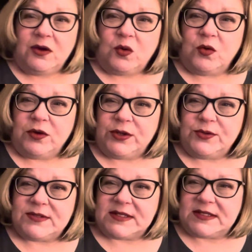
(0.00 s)
or
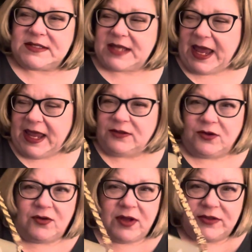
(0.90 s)
use this as a
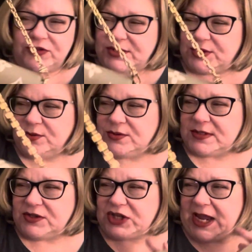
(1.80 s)
handle and just use
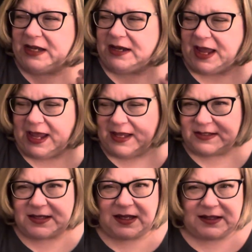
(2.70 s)
the chain
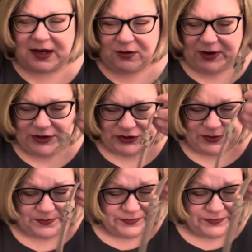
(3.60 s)
as a decoration.